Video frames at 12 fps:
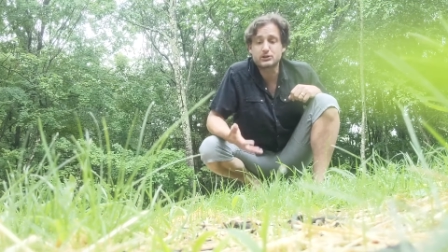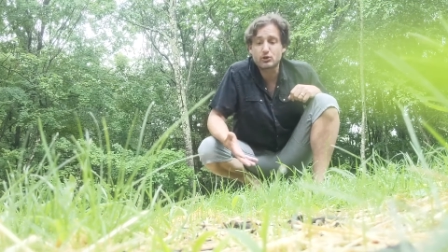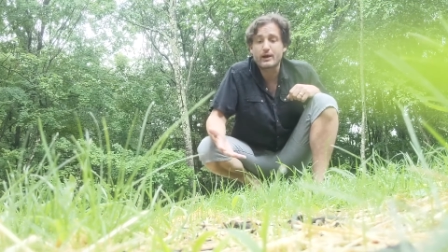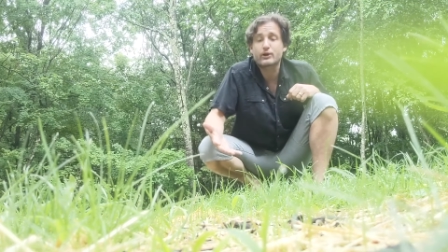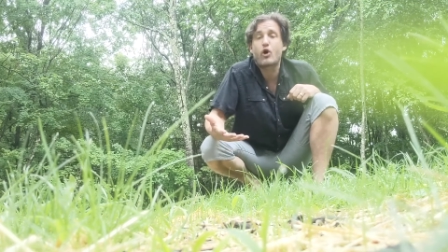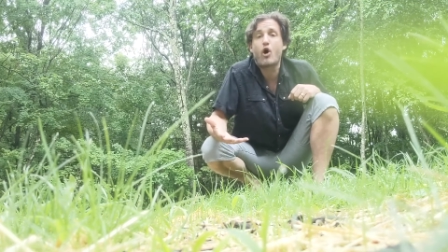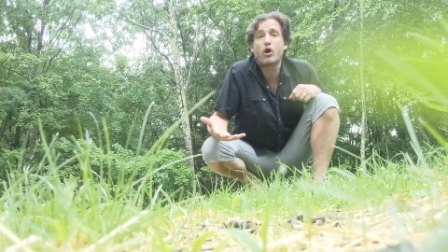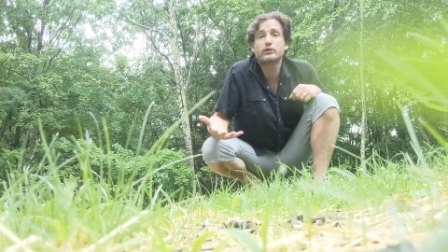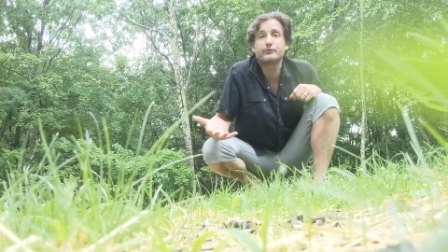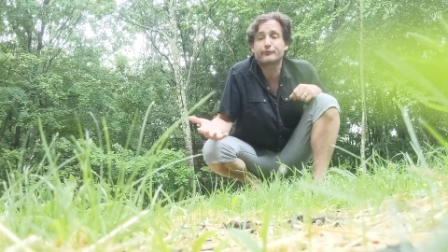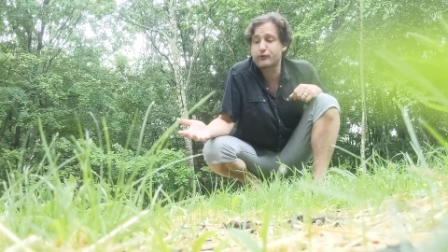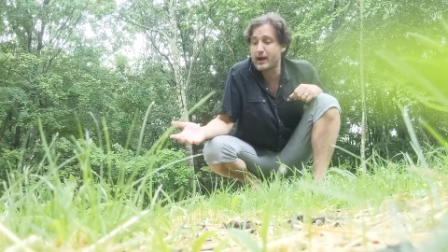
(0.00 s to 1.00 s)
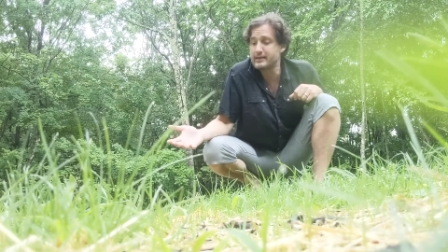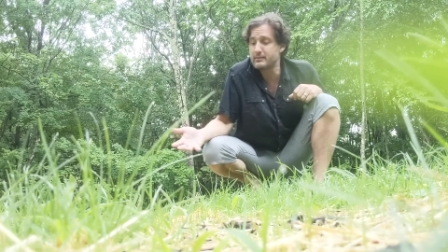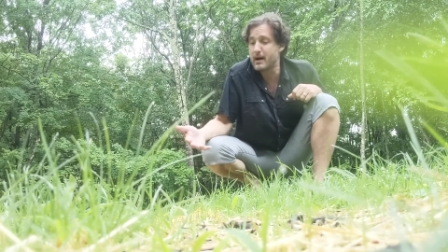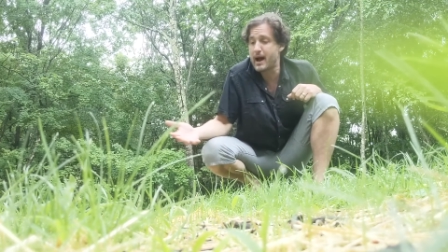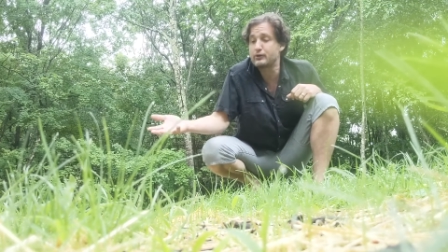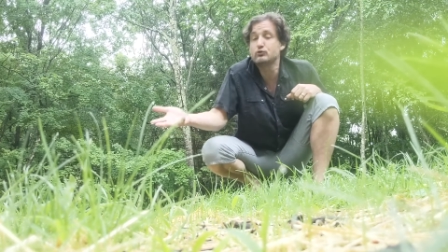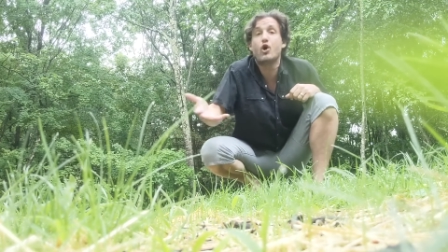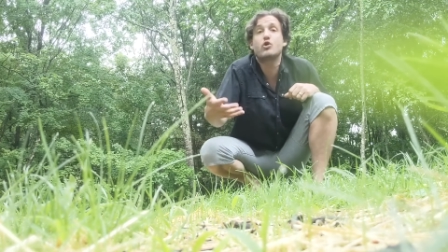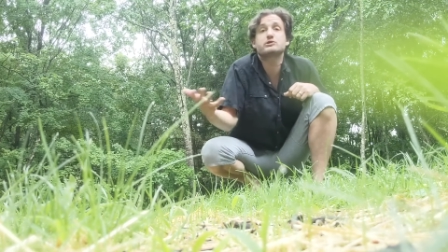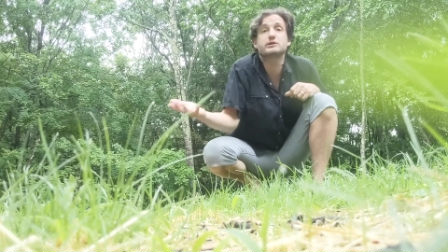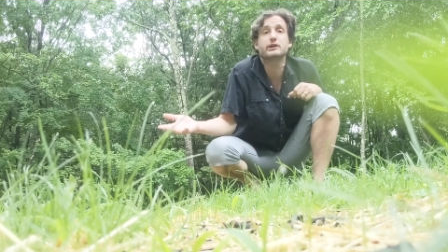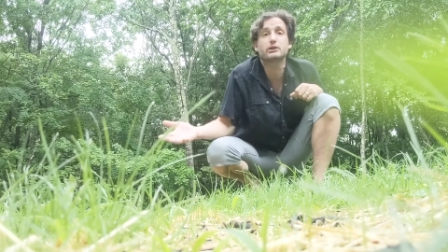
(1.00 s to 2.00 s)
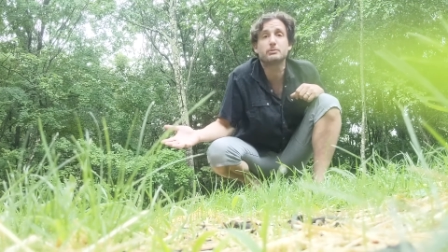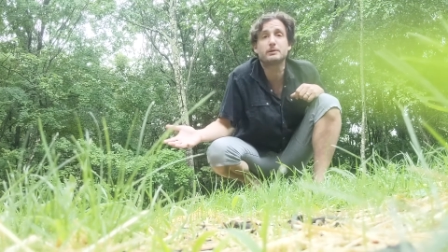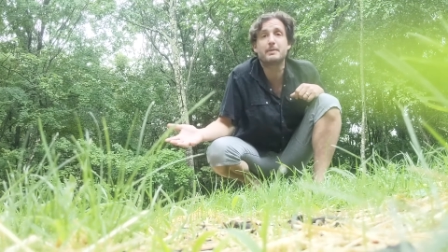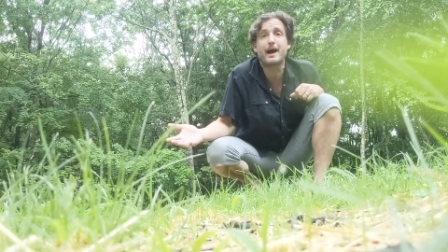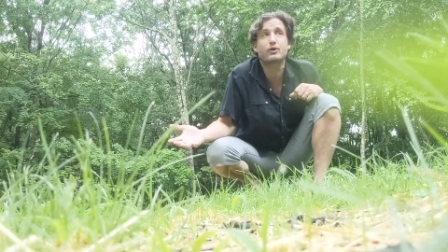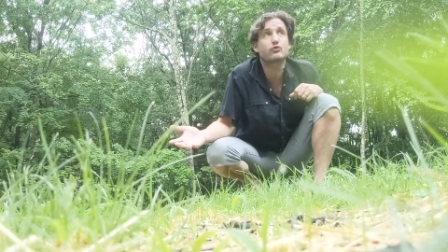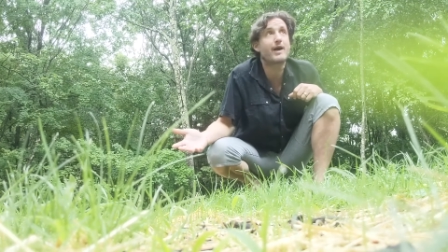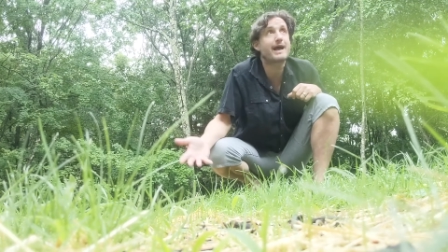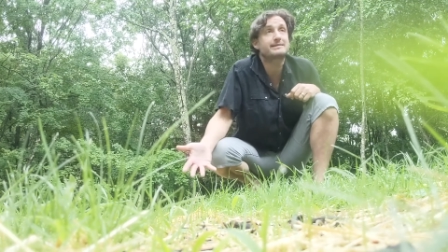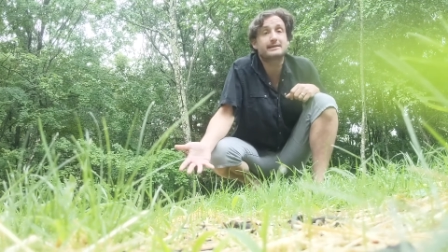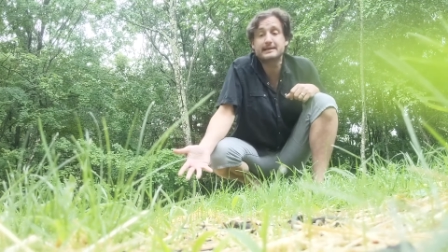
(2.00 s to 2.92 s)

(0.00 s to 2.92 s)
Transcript: So I called a friend of mine who knows a little bit about grass,